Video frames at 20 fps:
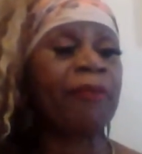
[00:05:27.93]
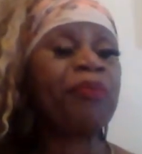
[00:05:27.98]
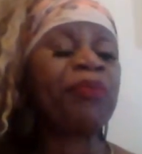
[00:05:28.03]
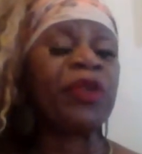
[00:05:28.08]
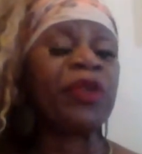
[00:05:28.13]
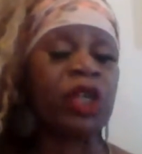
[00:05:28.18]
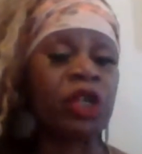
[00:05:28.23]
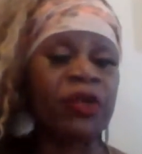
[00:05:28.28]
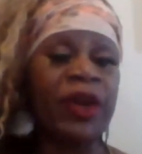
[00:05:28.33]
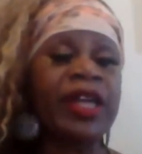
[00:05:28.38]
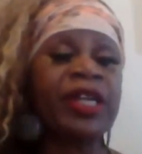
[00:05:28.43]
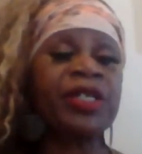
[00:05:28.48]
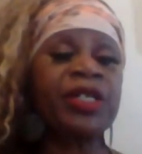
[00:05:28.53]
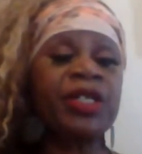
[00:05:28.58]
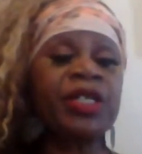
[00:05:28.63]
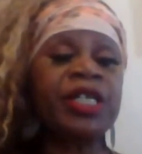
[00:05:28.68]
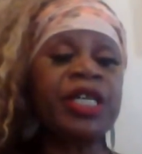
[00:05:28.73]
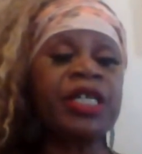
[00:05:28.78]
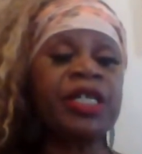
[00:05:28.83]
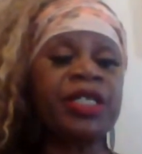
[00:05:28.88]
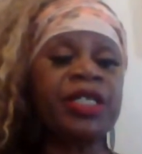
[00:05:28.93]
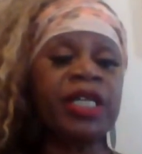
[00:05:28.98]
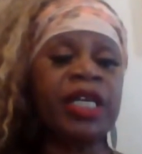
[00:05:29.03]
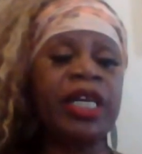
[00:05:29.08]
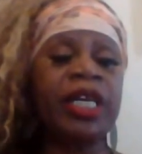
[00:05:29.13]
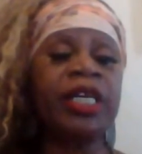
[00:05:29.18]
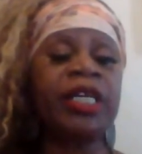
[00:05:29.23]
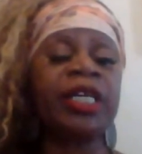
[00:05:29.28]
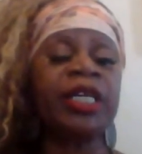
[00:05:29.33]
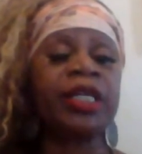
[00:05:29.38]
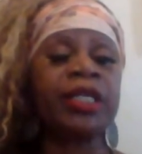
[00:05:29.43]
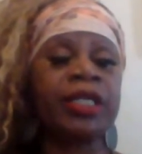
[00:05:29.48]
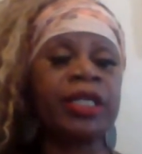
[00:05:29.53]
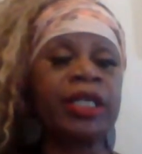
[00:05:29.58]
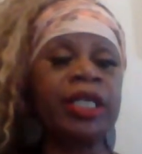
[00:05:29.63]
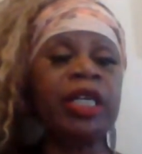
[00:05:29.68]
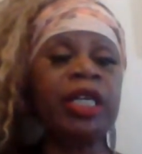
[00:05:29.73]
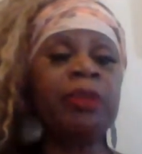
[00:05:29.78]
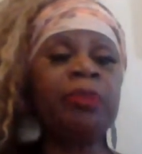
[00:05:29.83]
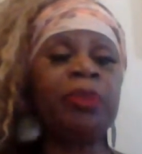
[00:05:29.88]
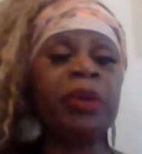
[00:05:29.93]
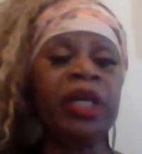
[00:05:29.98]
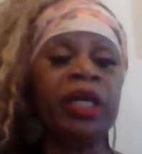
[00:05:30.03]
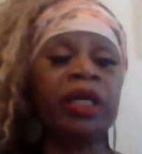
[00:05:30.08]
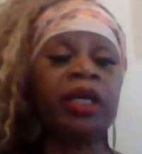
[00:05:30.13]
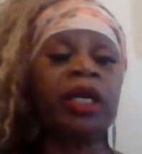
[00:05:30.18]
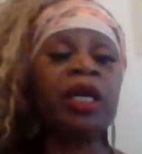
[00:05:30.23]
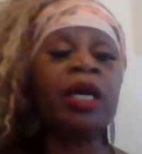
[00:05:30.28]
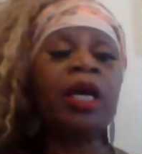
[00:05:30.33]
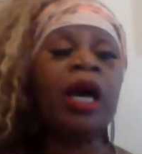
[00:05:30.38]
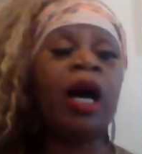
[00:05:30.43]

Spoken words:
The greatest need is eating, sleeping.